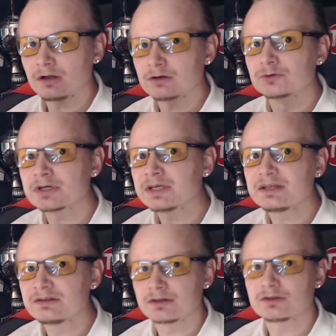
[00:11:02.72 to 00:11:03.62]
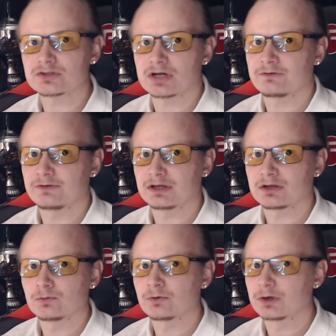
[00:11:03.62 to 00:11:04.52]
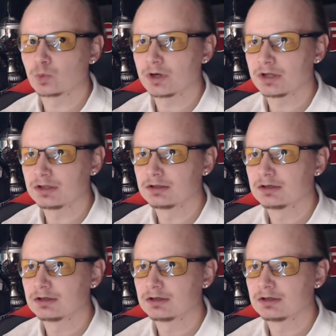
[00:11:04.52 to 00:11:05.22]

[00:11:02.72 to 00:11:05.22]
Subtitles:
read the traffic very well,